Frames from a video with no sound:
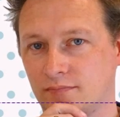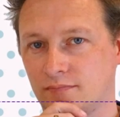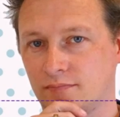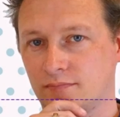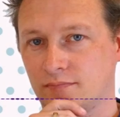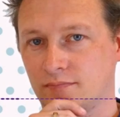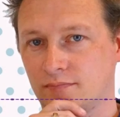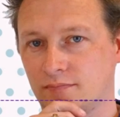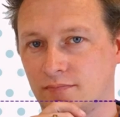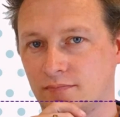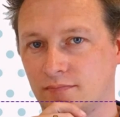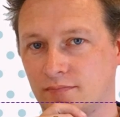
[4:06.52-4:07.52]
They took
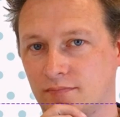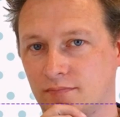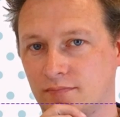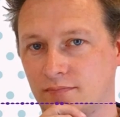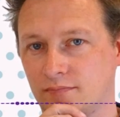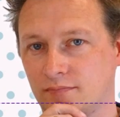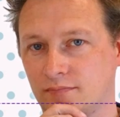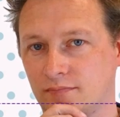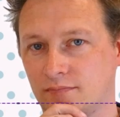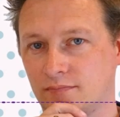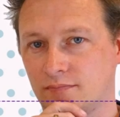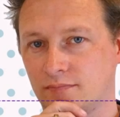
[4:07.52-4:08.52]
in the
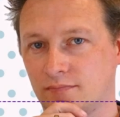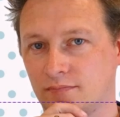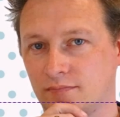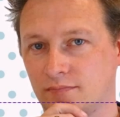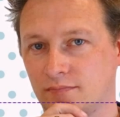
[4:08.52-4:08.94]
atmosphere